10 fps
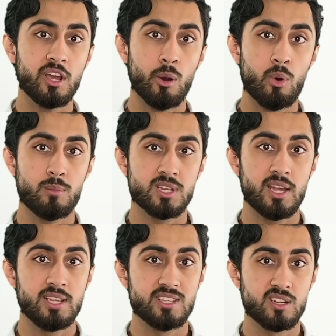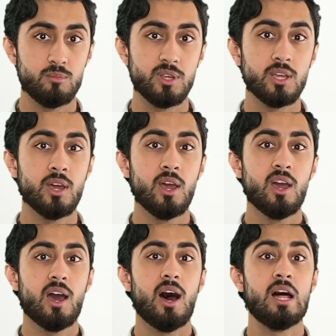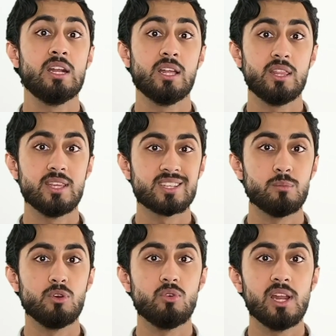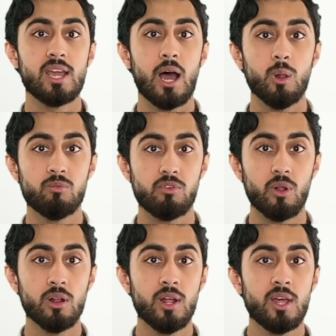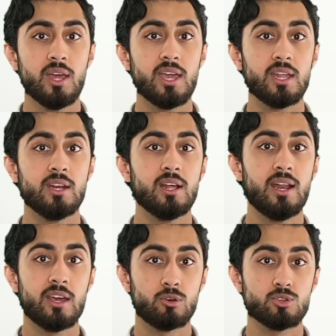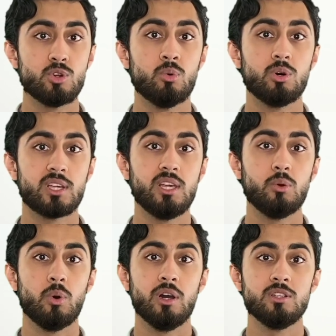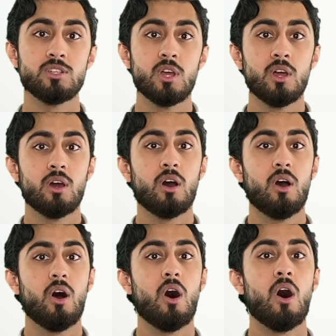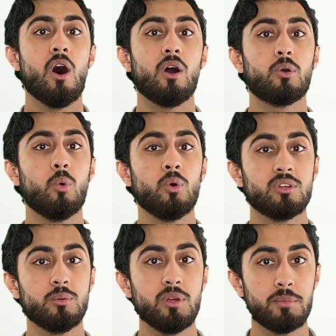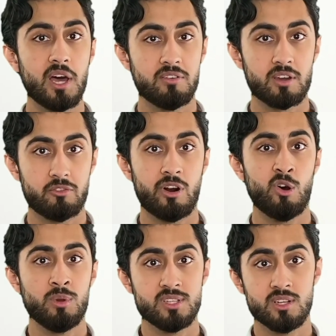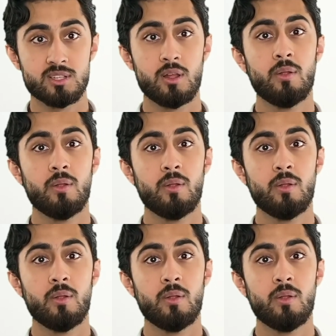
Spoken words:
our website needs to be, and this can be really helpful in letting us know what keywords are going to be perfect for our business.